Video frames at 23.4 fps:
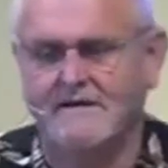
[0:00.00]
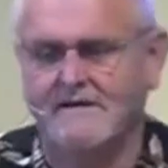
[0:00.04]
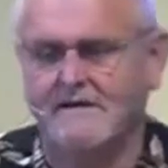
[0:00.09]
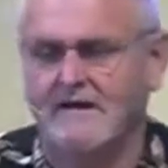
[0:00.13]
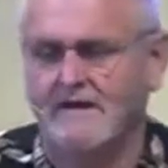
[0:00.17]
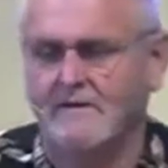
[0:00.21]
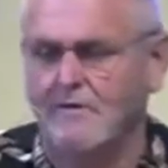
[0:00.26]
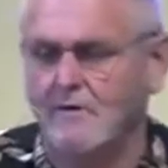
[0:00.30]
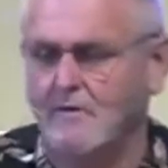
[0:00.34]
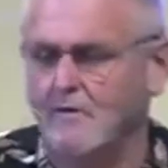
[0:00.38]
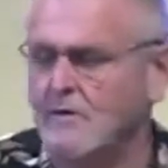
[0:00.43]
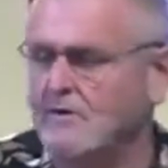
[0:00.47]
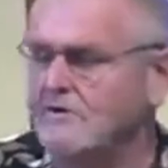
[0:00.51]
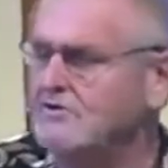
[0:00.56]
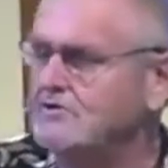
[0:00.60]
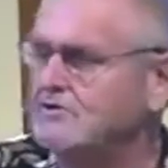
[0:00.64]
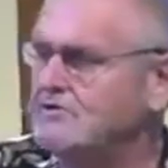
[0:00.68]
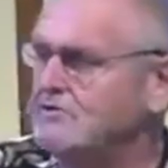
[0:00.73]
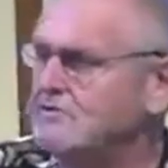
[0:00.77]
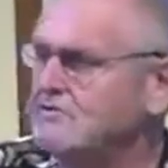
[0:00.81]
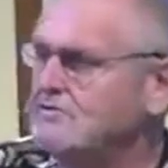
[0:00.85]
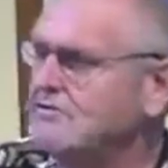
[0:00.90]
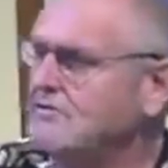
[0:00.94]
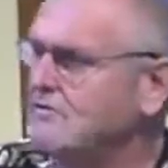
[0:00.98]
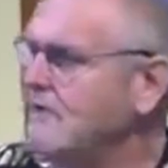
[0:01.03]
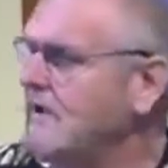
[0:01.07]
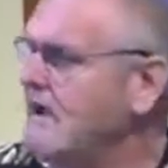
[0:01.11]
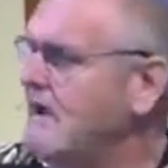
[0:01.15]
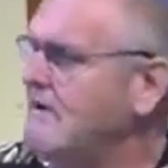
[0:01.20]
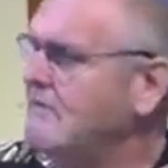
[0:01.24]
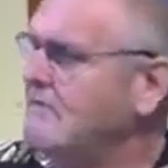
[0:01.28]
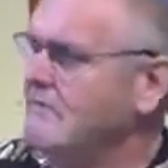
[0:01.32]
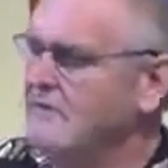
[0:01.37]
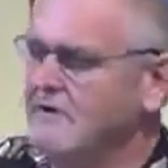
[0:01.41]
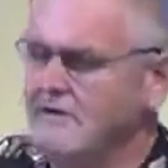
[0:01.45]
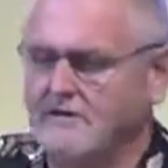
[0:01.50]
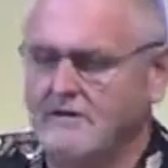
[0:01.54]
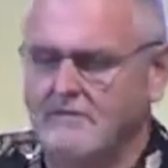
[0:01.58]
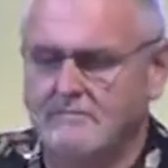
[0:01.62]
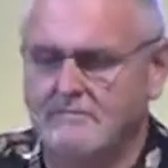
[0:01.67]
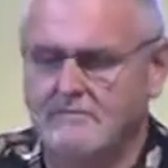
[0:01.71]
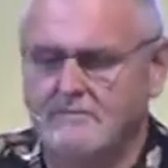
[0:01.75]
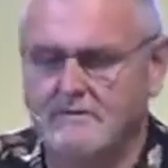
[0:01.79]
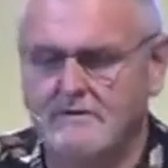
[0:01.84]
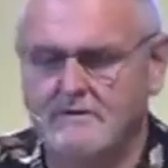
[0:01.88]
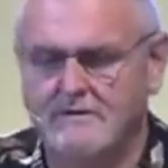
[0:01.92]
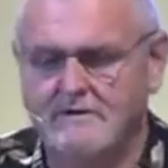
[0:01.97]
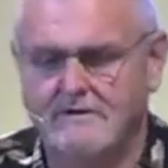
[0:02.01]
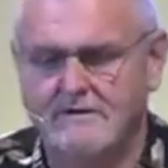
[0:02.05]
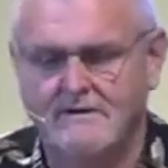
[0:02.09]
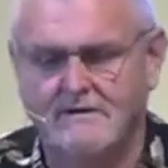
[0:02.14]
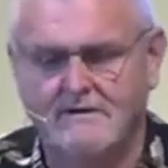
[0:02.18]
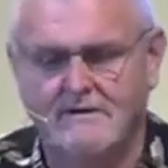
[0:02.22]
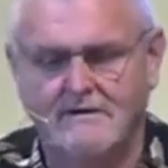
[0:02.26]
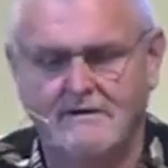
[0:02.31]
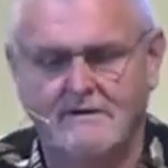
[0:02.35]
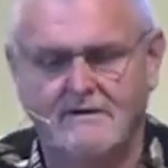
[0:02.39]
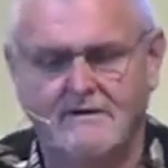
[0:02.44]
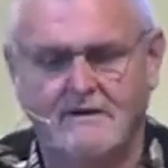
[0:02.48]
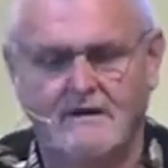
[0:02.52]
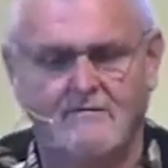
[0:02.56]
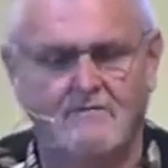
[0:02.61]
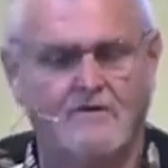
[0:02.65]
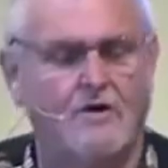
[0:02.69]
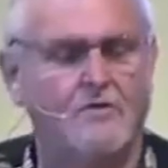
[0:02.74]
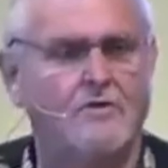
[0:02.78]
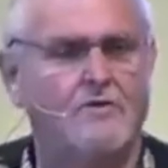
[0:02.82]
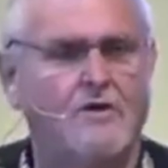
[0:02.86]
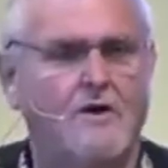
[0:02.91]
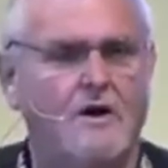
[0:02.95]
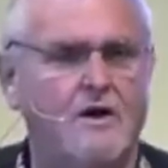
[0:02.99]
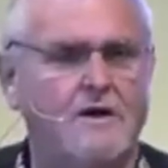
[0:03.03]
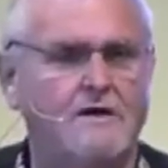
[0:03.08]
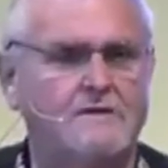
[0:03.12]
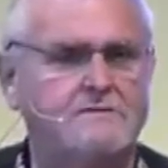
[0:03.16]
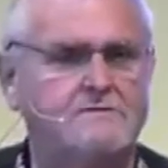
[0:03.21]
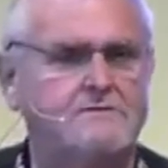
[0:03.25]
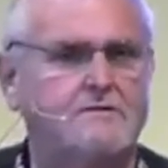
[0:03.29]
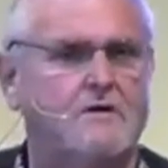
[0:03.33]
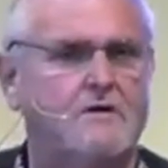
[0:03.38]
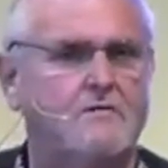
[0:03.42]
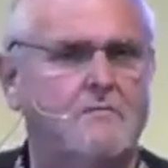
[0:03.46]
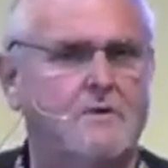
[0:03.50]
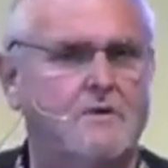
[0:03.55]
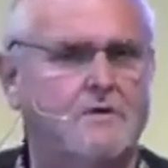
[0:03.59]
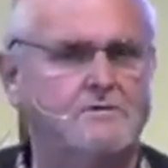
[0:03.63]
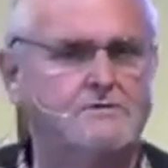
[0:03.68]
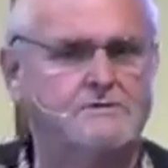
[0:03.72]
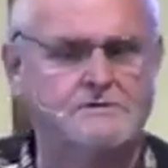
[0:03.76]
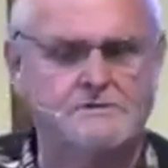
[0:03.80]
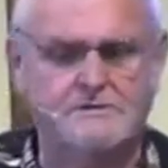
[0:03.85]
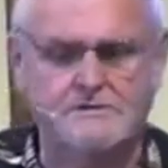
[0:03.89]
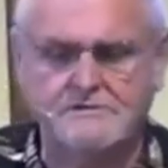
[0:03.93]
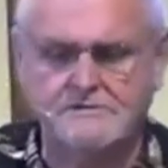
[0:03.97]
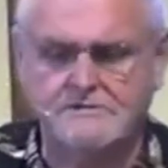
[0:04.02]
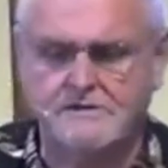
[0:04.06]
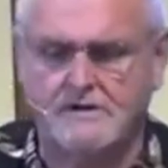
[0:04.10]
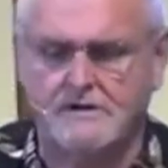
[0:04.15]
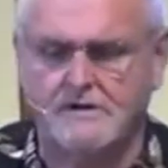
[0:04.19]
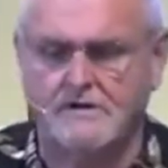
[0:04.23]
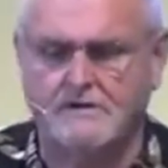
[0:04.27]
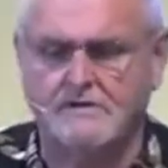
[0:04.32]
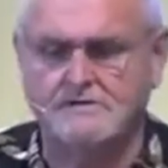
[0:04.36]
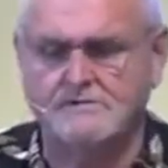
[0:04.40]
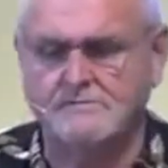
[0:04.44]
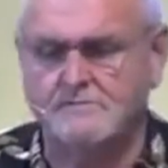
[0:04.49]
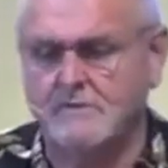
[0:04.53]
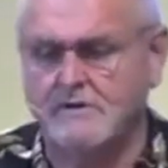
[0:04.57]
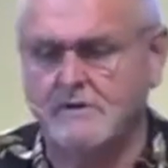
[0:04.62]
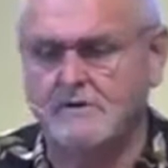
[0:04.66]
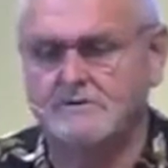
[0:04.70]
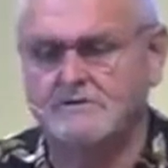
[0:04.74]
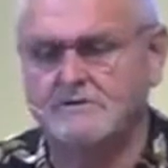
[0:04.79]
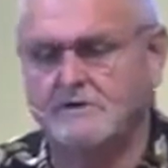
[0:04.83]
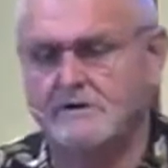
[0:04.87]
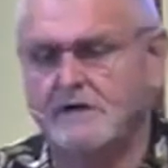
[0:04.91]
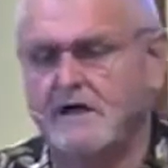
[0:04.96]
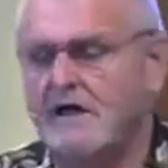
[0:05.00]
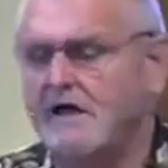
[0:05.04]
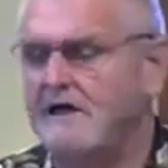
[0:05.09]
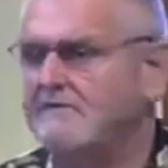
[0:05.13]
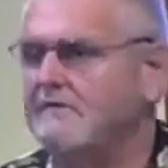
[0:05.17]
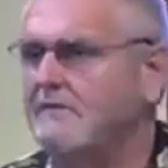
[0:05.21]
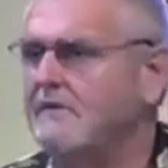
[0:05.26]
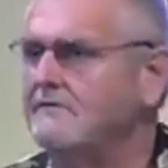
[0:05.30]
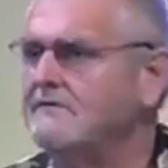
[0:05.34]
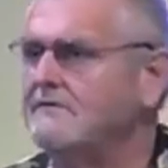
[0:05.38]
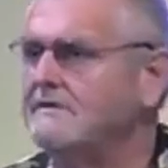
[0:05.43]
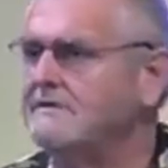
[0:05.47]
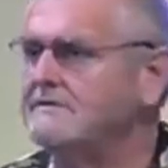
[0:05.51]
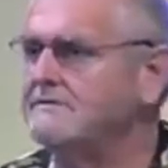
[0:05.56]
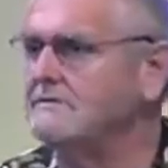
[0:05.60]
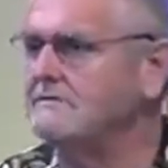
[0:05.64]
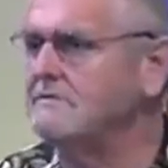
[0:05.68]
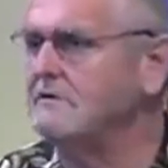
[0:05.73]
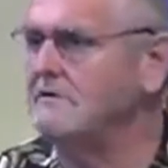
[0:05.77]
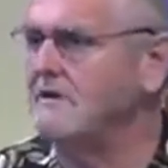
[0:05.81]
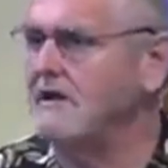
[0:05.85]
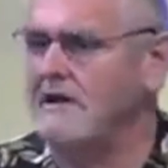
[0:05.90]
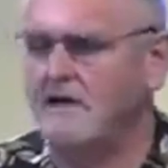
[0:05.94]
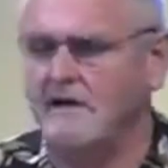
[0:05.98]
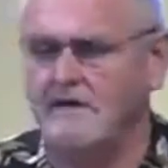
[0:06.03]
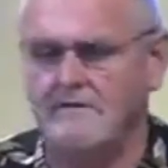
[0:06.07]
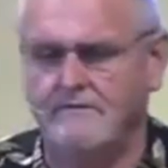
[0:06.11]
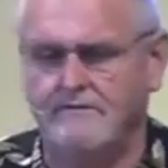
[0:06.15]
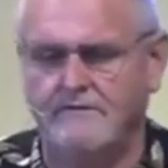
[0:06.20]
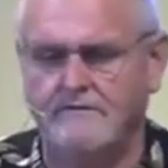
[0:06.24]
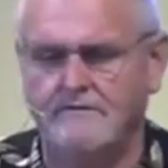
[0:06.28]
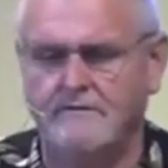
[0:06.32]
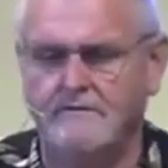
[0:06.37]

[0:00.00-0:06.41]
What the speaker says: And we want to choose the right rhythm of our thoughts, our emotions, our spiritual life, our physical life.